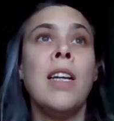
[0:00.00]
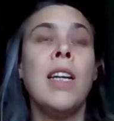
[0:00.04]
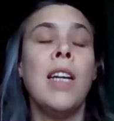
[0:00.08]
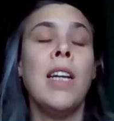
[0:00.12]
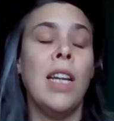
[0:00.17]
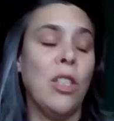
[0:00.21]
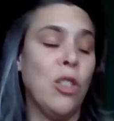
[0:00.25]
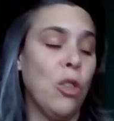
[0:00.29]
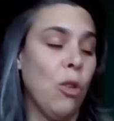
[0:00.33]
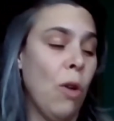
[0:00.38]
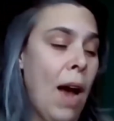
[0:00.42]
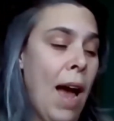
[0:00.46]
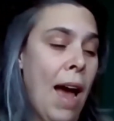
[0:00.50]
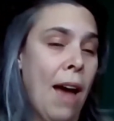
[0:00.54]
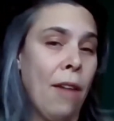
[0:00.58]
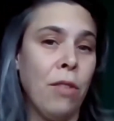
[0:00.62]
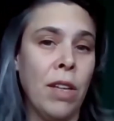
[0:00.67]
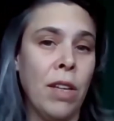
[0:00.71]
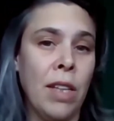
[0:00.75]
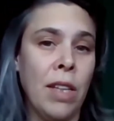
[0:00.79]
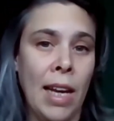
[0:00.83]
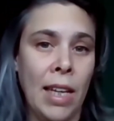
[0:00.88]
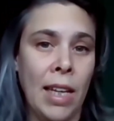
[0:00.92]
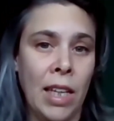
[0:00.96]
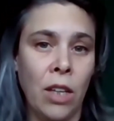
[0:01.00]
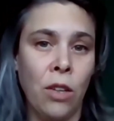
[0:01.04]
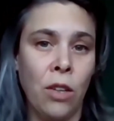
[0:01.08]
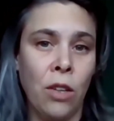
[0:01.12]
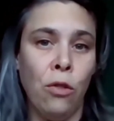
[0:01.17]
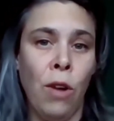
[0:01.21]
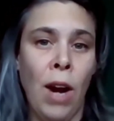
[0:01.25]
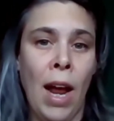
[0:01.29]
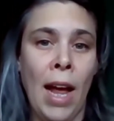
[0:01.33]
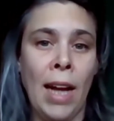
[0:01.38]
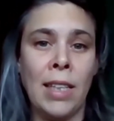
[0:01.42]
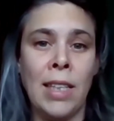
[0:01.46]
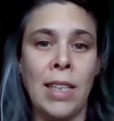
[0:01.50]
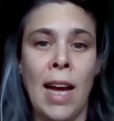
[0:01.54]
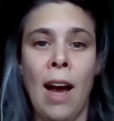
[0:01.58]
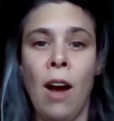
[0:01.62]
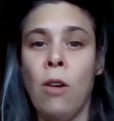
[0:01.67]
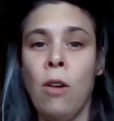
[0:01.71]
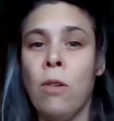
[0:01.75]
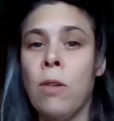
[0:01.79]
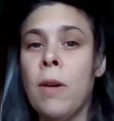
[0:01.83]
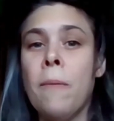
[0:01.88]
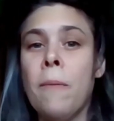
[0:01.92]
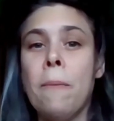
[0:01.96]
And so having that get dragged
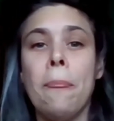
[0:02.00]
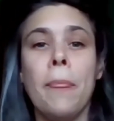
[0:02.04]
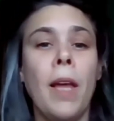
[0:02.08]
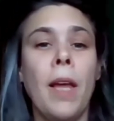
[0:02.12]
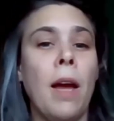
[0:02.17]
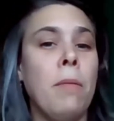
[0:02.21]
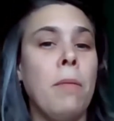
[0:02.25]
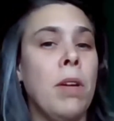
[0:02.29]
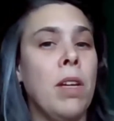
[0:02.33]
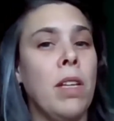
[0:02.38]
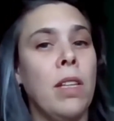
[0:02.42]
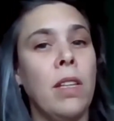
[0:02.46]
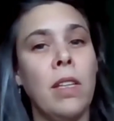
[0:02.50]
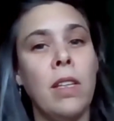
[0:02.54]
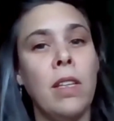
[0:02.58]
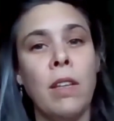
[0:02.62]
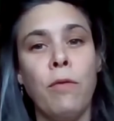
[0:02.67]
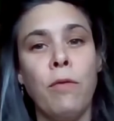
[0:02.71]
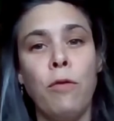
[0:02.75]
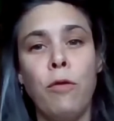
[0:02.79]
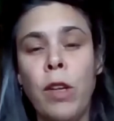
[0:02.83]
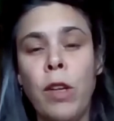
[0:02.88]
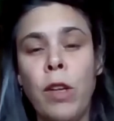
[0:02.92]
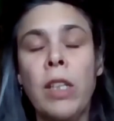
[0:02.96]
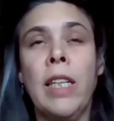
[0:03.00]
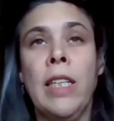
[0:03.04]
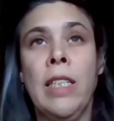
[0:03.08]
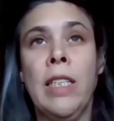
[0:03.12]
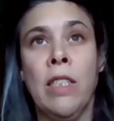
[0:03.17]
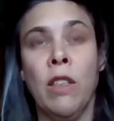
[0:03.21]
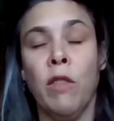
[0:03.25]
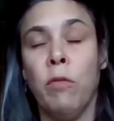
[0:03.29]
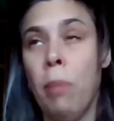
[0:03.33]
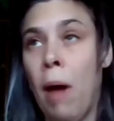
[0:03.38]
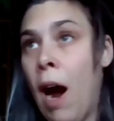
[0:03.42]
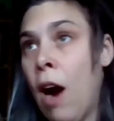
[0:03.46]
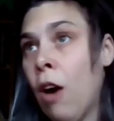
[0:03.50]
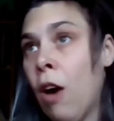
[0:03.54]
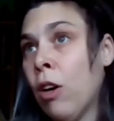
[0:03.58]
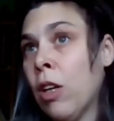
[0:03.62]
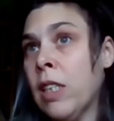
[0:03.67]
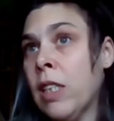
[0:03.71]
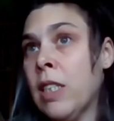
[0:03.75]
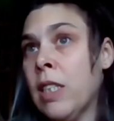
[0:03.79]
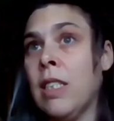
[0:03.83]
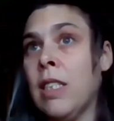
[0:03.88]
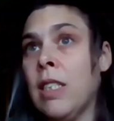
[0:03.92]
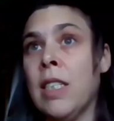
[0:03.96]
out, I mean, the feelings of
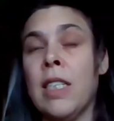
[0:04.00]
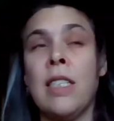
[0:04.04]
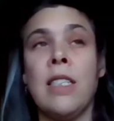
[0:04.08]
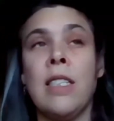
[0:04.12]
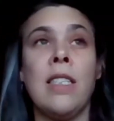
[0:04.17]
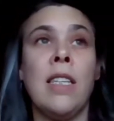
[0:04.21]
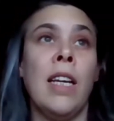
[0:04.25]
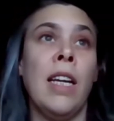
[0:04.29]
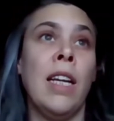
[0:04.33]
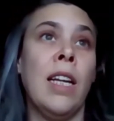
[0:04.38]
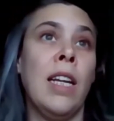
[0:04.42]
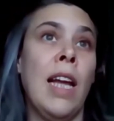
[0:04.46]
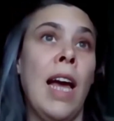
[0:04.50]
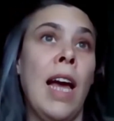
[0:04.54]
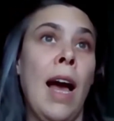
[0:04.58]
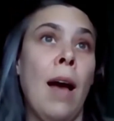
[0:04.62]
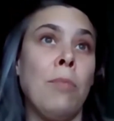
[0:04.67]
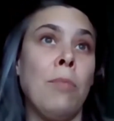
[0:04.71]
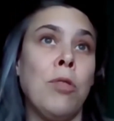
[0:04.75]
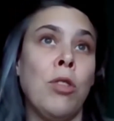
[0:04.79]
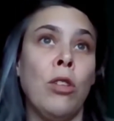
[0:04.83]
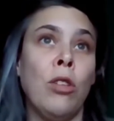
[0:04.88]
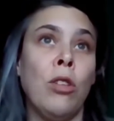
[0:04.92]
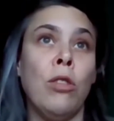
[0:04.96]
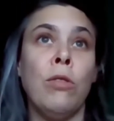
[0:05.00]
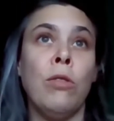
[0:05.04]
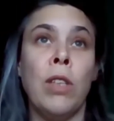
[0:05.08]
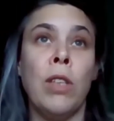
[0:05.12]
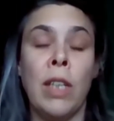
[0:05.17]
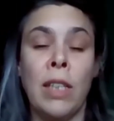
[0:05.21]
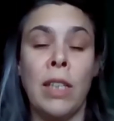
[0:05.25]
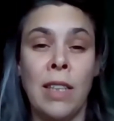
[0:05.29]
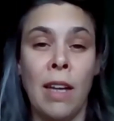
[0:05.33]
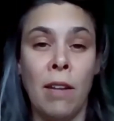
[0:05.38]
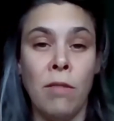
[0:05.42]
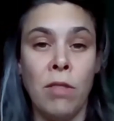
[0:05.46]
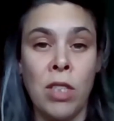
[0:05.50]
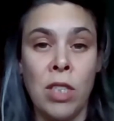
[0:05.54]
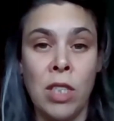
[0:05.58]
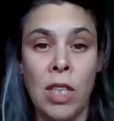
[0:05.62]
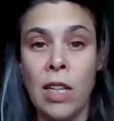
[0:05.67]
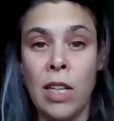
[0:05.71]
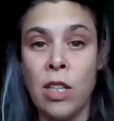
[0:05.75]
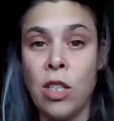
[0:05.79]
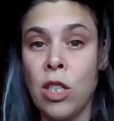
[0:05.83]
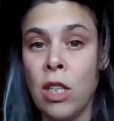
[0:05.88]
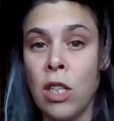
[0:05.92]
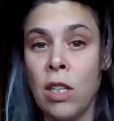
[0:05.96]
powerlessness and absolute
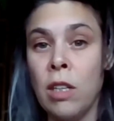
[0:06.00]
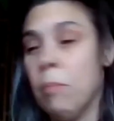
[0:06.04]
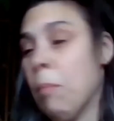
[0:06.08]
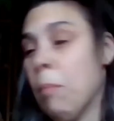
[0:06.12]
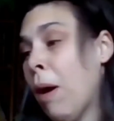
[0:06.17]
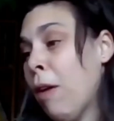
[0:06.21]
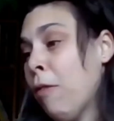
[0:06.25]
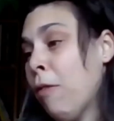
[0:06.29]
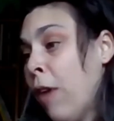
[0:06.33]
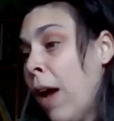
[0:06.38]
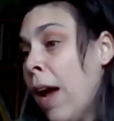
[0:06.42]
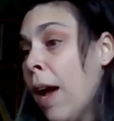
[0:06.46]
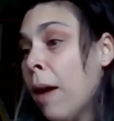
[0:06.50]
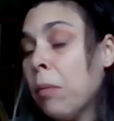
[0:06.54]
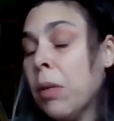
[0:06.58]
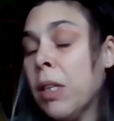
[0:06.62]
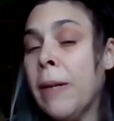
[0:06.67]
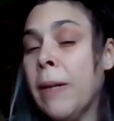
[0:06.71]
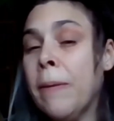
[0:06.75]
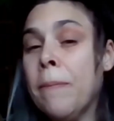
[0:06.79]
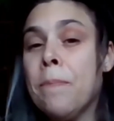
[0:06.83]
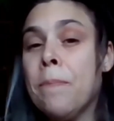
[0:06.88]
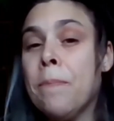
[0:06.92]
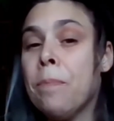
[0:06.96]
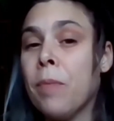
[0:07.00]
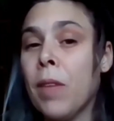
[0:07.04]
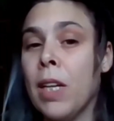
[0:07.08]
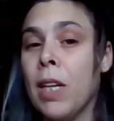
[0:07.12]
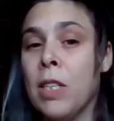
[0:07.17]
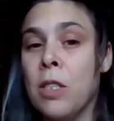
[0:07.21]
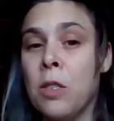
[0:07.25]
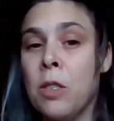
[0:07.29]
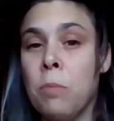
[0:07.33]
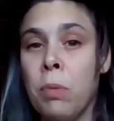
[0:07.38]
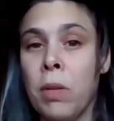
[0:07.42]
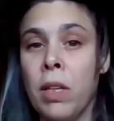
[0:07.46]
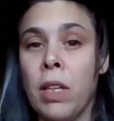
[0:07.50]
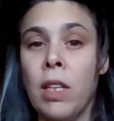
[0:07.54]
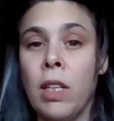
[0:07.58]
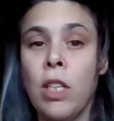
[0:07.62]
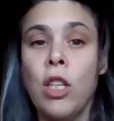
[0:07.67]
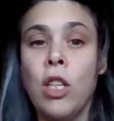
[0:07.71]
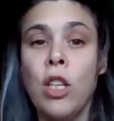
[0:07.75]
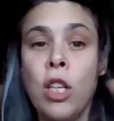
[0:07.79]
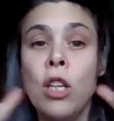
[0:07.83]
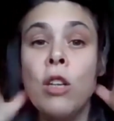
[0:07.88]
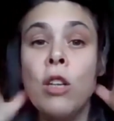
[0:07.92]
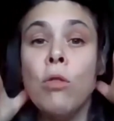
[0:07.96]
devastation in my family has been
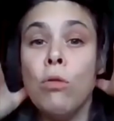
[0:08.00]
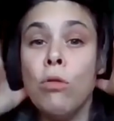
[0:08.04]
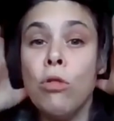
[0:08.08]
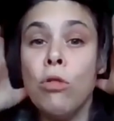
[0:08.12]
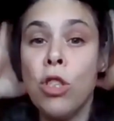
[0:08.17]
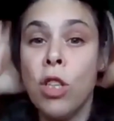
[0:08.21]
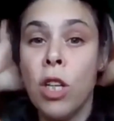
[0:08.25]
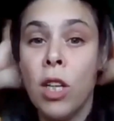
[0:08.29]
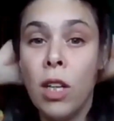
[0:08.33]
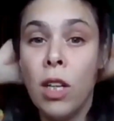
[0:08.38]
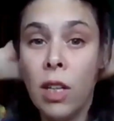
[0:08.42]
huge.